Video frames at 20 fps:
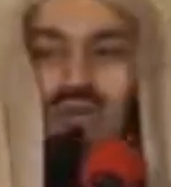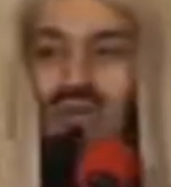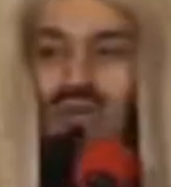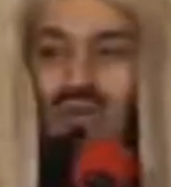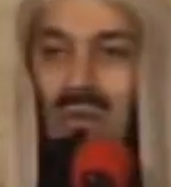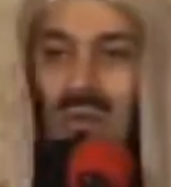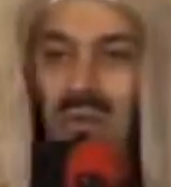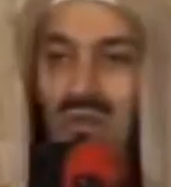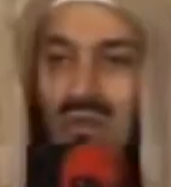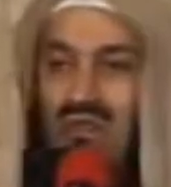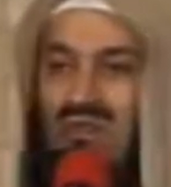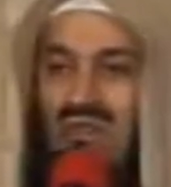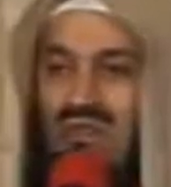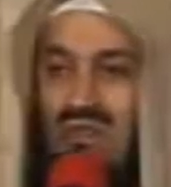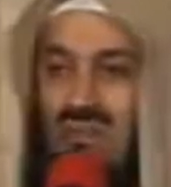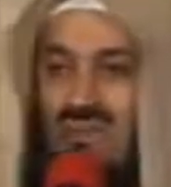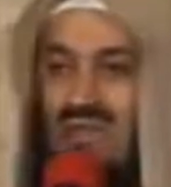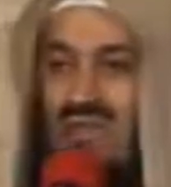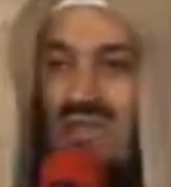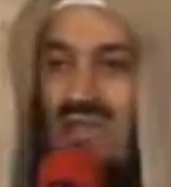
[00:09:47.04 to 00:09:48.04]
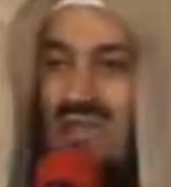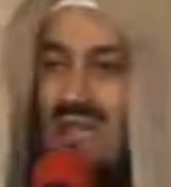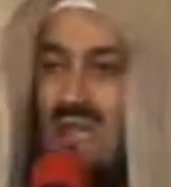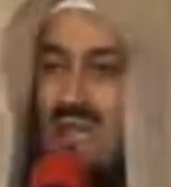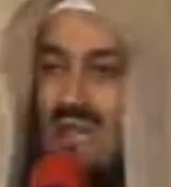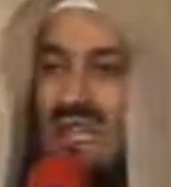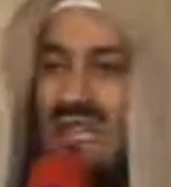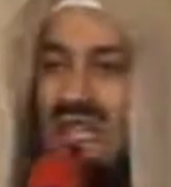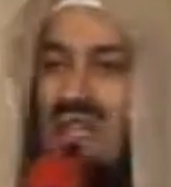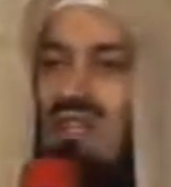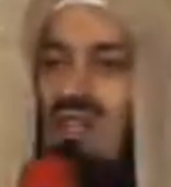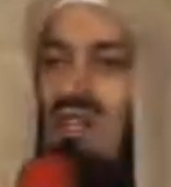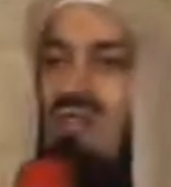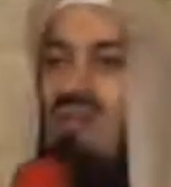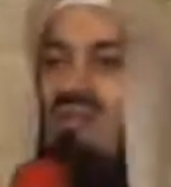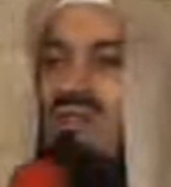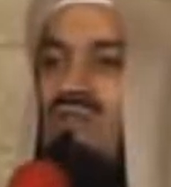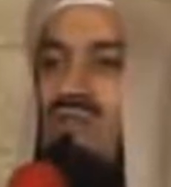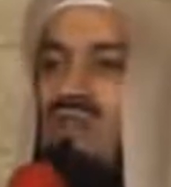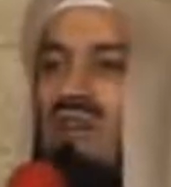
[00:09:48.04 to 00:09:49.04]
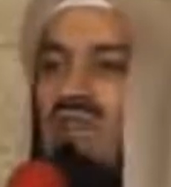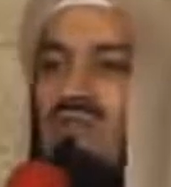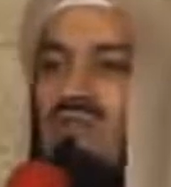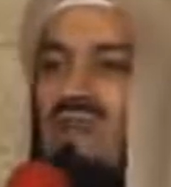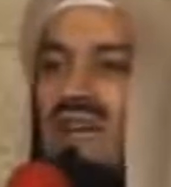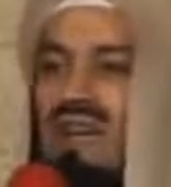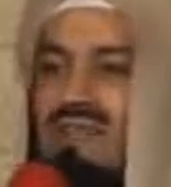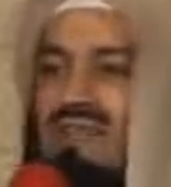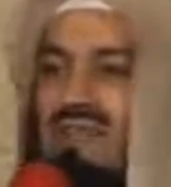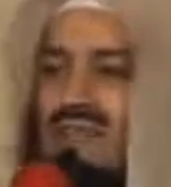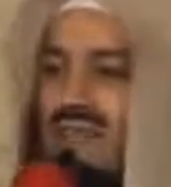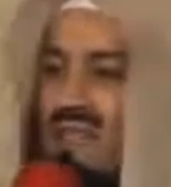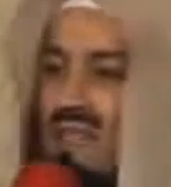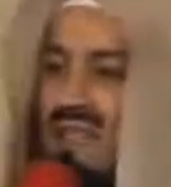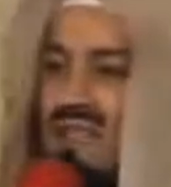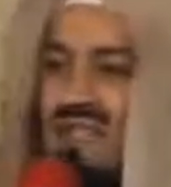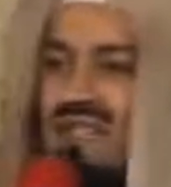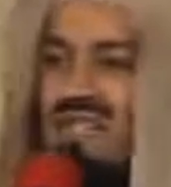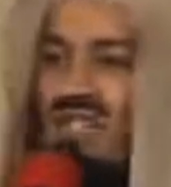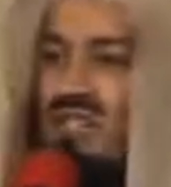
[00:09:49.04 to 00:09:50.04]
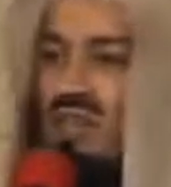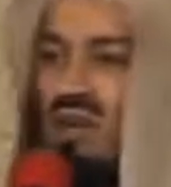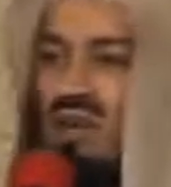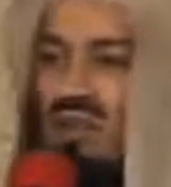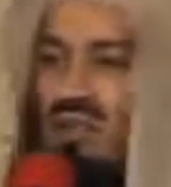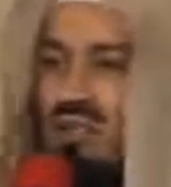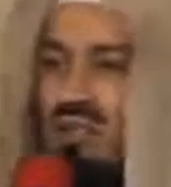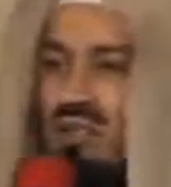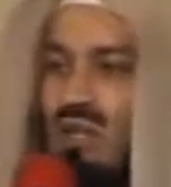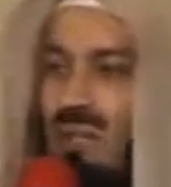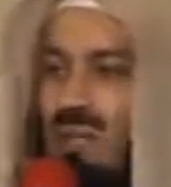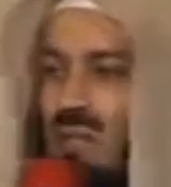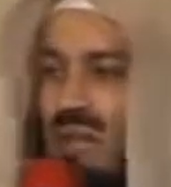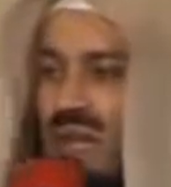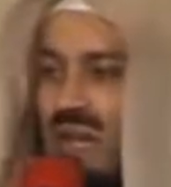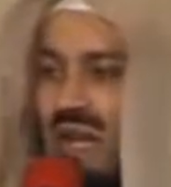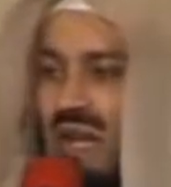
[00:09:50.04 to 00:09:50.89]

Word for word: goes to prove that he knew for a fact that he's not at the top.